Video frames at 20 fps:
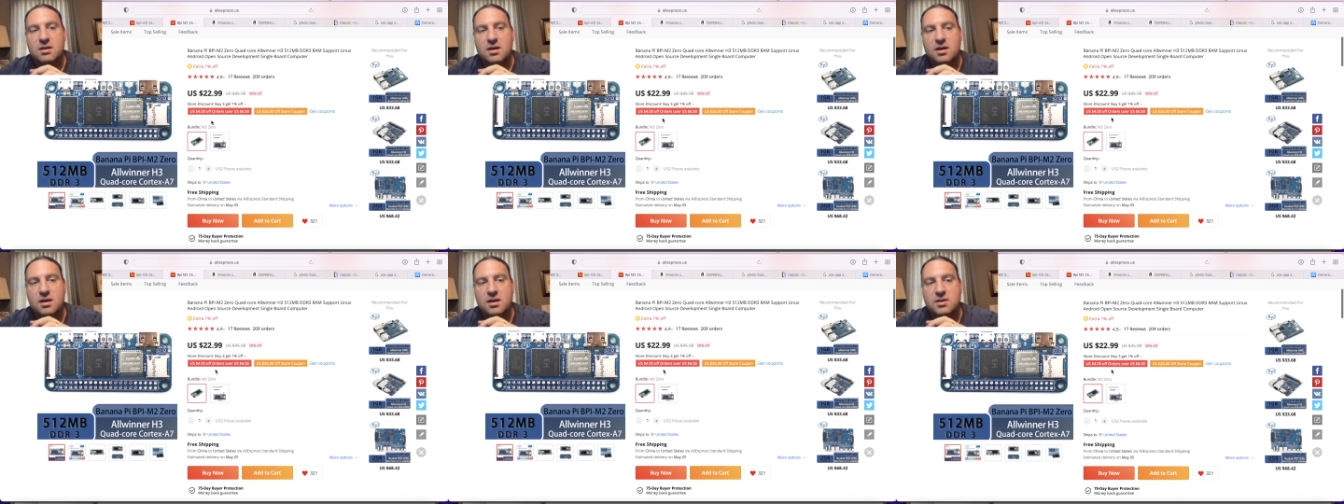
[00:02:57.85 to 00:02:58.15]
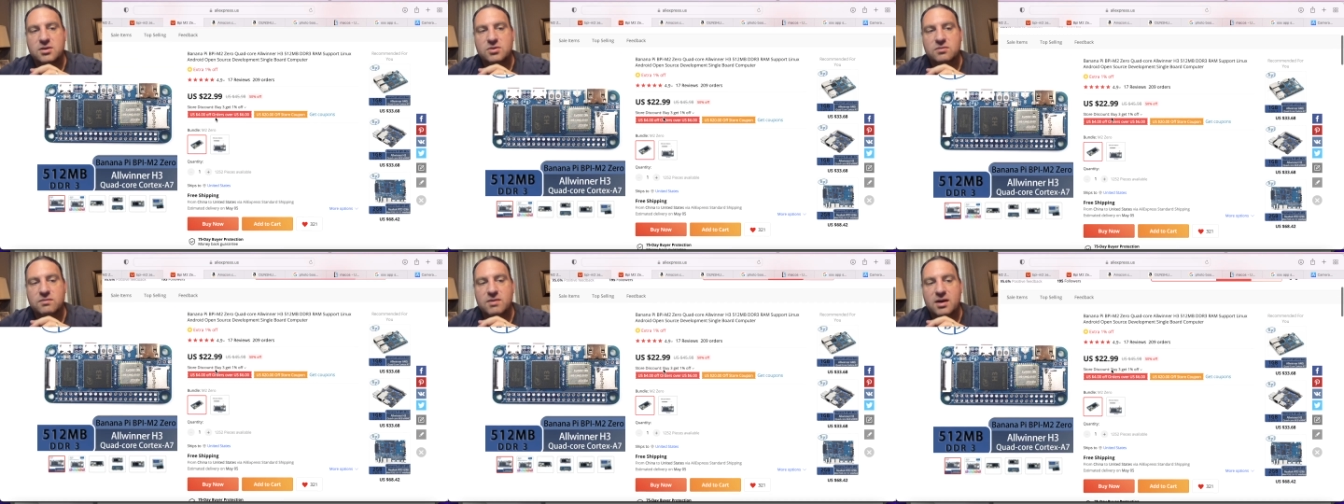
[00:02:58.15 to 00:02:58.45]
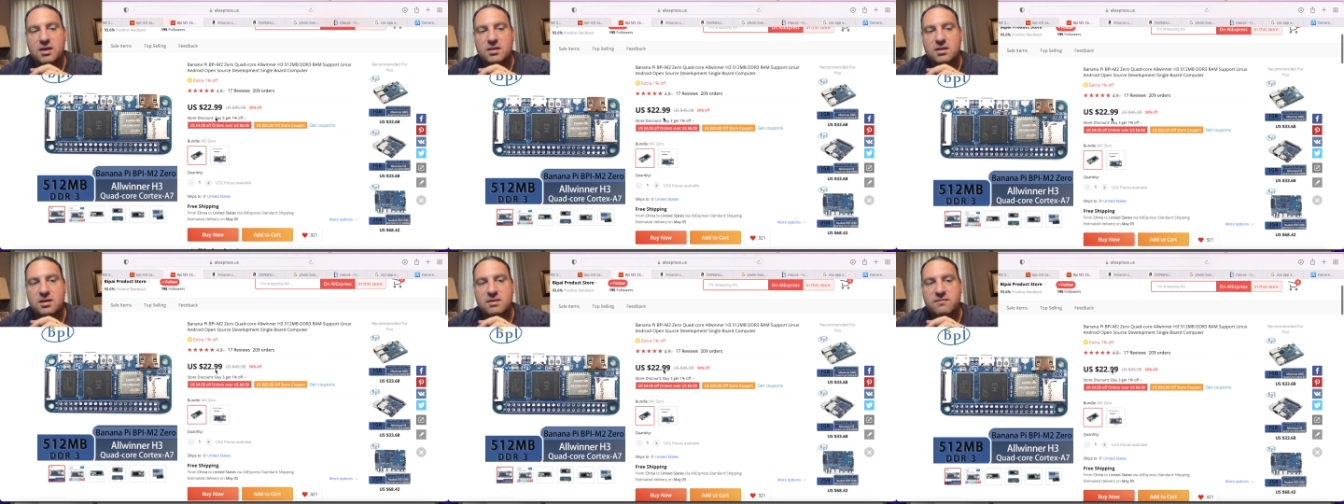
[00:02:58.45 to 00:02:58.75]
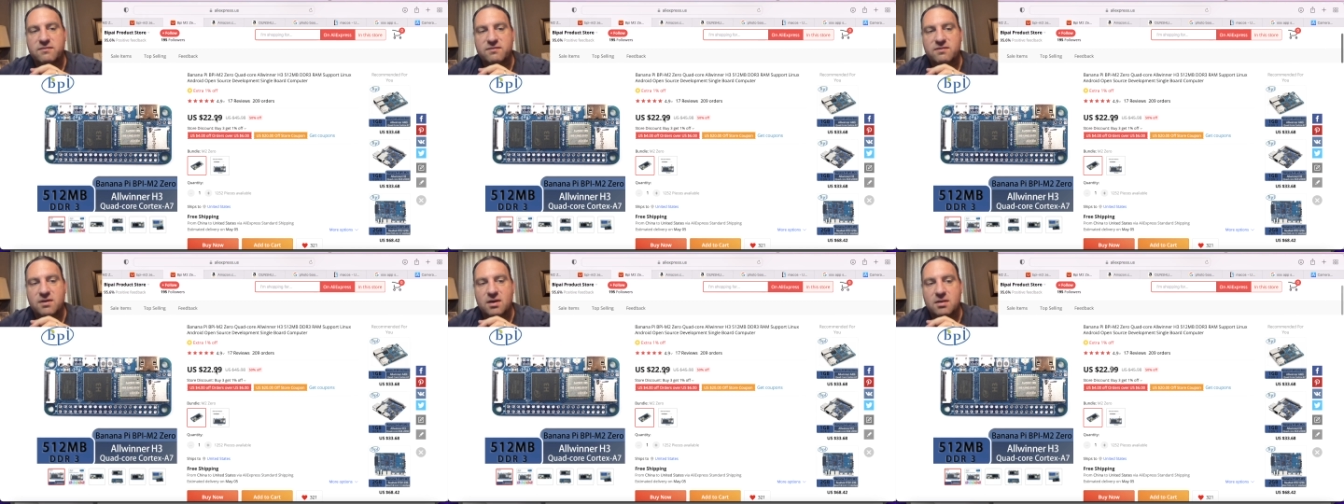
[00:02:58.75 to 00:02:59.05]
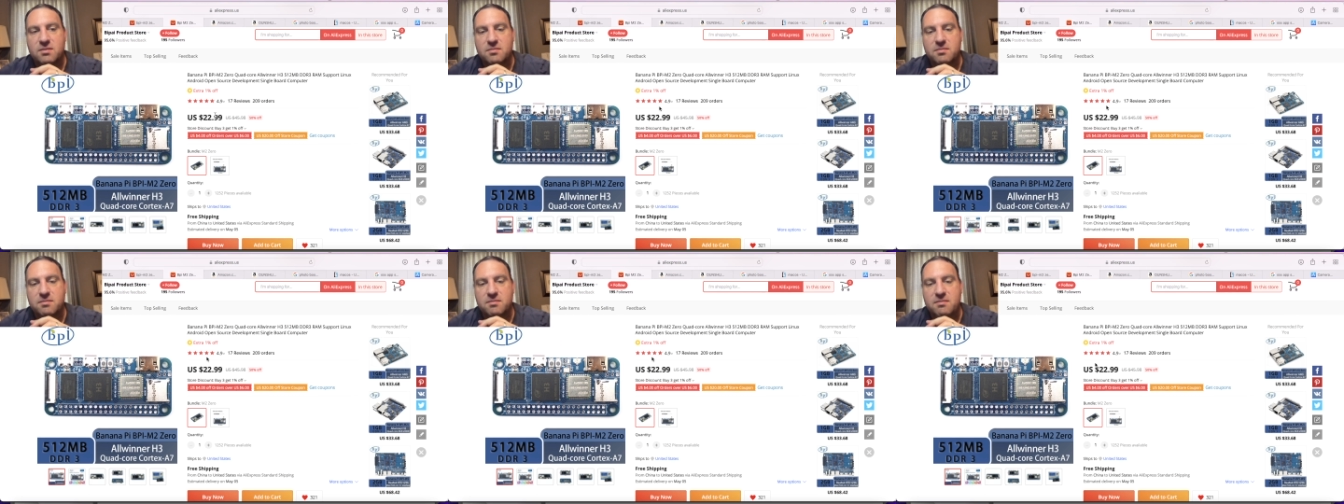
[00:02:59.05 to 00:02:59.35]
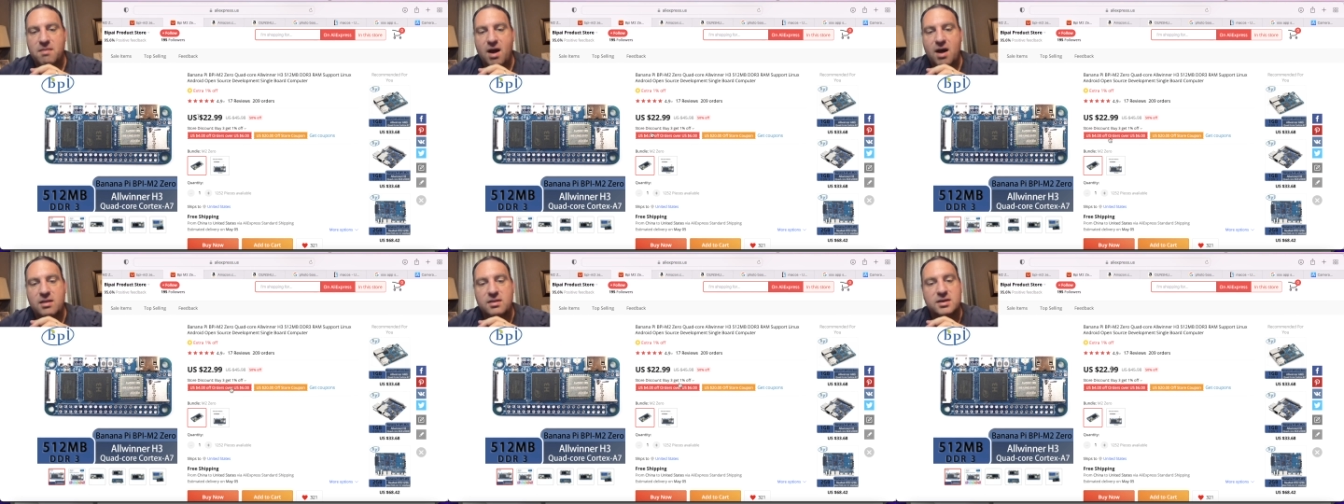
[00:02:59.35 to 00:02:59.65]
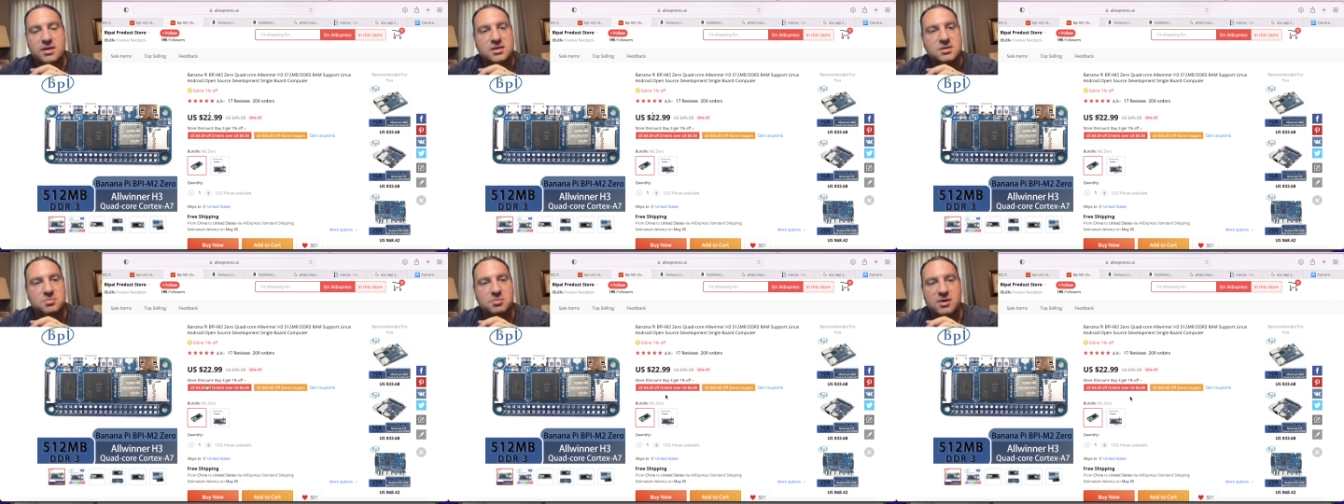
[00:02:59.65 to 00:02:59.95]
uh, directly from
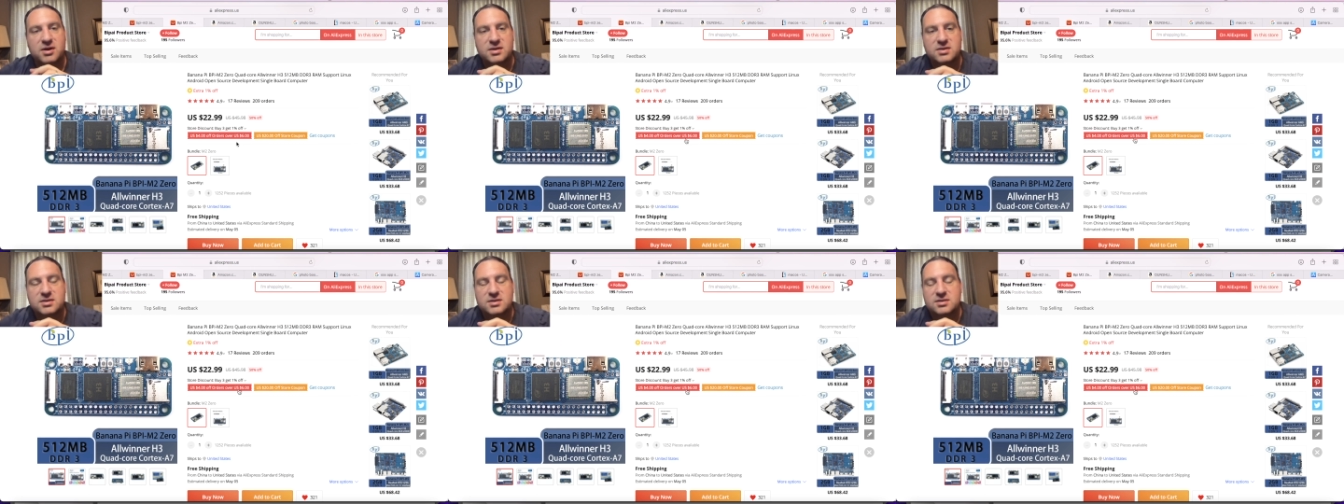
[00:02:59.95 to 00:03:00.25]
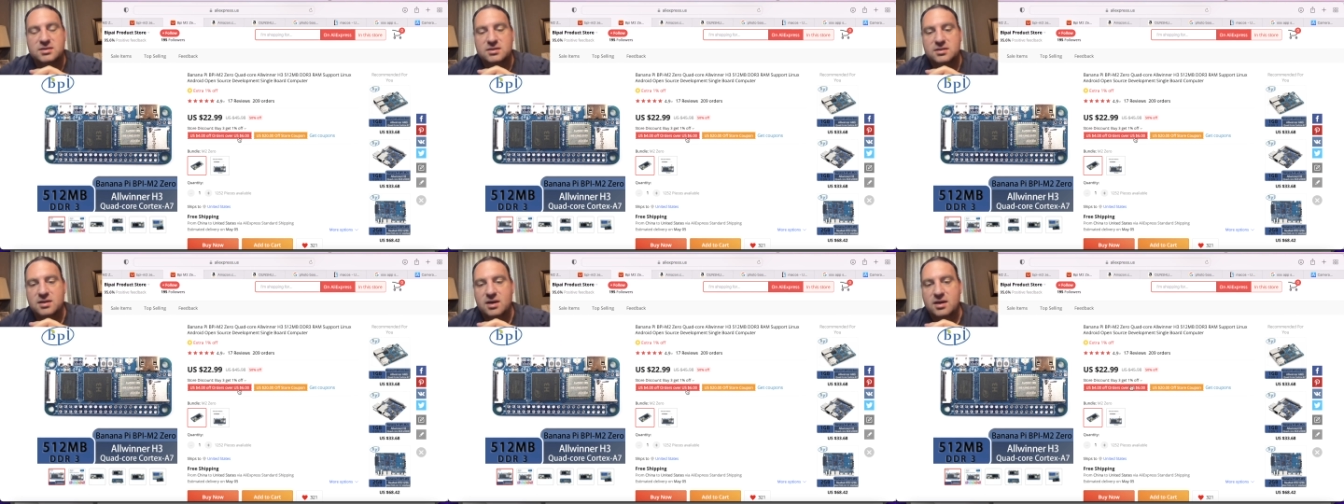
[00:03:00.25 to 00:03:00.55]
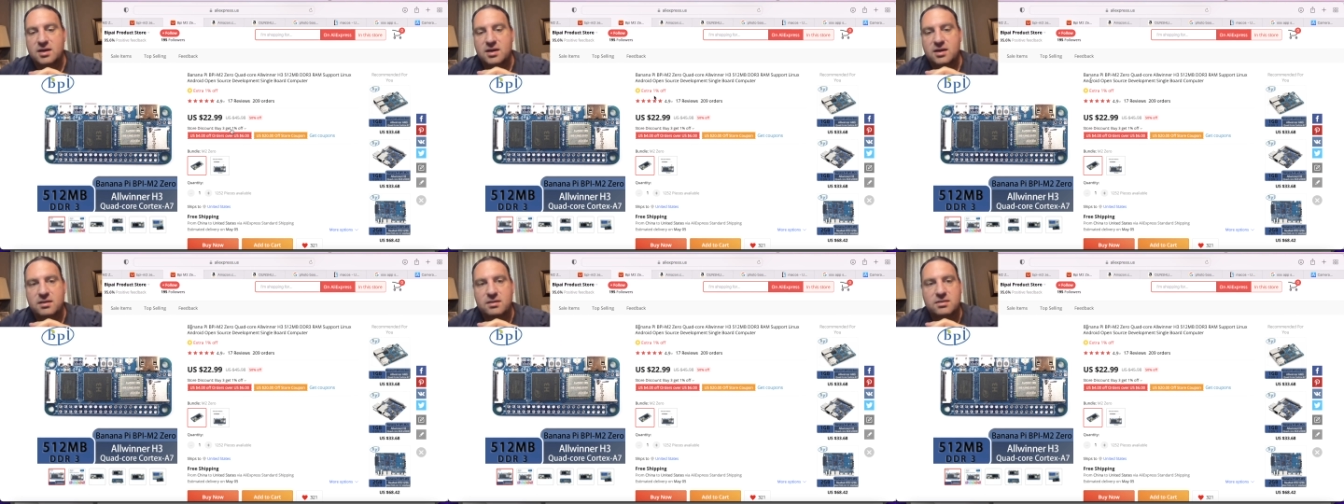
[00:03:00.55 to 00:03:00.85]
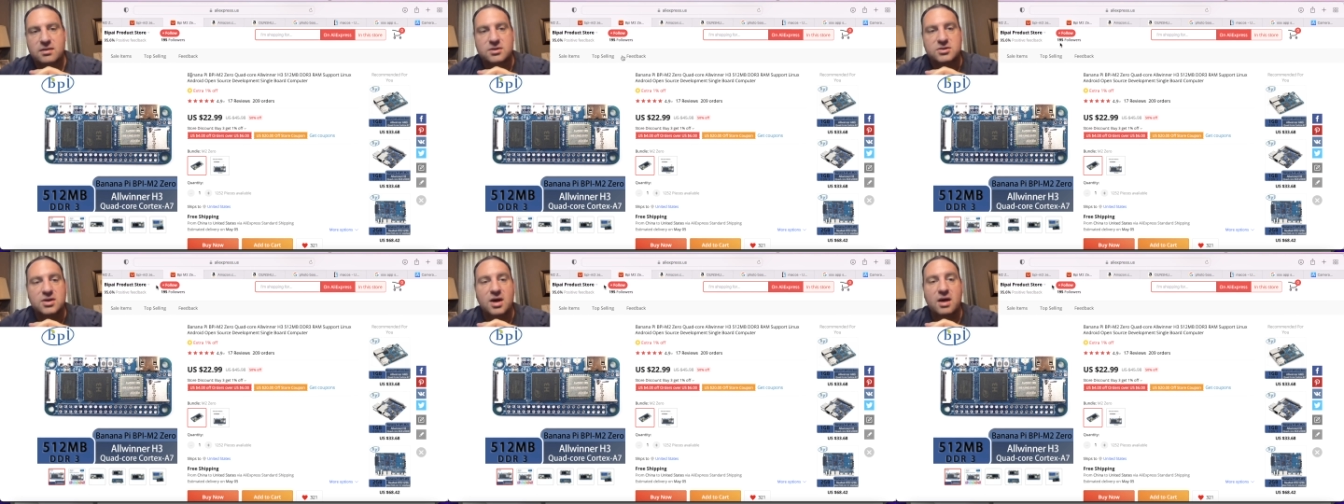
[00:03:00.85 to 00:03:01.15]
AliExpress. Uh, there's